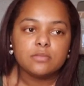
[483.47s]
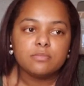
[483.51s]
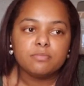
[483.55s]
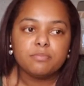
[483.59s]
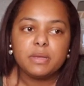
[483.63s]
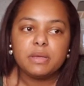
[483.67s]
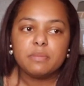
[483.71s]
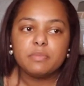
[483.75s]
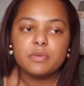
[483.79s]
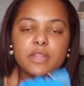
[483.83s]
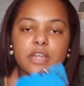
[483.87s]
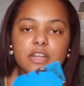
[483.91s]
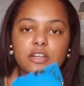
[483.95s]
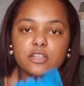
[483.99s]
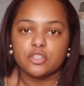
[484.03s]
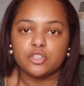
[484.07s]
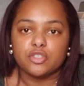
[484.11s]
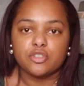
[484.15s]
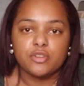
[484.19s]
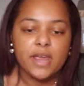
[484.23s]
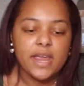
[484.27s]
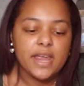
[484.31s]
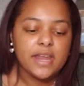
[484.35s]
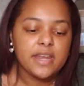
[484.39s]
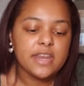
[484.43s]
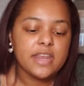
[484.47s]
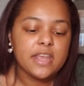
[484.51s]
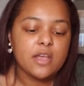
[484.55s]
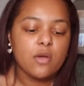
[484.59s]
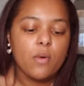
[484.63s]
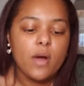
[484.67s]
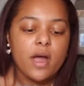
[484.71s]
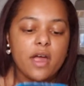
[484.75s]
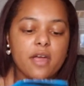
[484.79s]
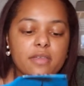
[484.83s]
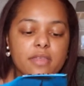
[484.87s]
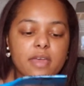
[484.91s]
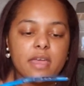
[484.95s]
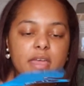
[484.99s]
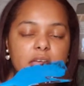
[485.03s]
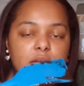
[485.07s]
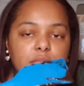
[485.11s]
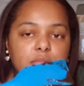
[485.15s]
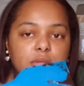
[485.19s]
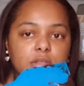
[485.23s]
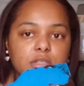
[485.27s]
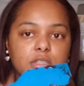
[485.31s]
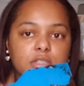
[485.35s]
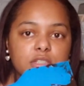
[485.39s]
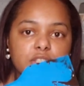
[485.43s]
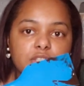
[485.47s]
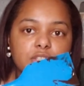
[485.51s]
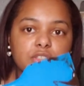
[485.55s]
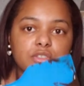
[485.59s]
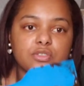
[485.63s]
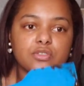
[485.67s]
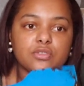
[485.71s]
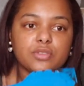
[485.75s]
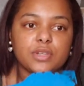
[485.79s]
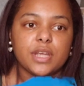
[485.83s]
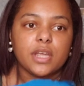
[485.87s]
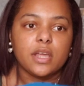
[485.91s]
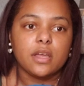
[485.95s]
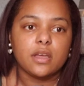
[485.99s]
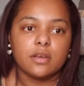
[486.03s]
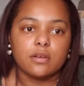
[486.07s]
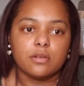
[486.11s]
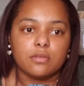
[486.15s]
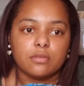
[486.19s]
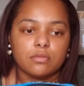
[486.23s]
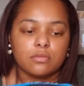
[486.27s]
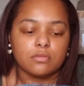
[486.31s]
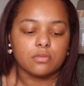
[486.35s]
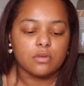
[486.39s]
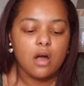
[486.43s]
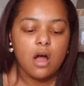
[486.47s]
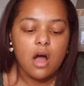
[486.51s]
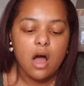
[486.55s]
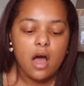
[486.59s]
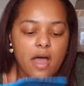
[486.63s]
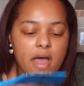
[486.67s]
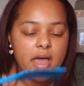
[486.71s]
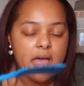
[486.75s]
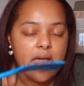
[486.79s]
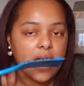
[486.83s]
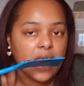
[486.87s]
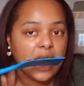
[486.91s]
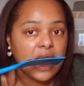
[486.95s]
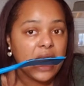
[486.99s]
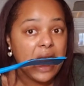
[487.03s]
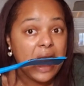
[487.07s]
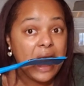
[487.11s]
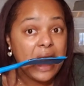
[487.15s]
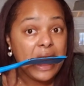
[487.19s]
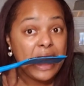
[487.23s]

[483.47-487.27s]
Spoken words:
people that are training, why are they able to just drink a raw egg?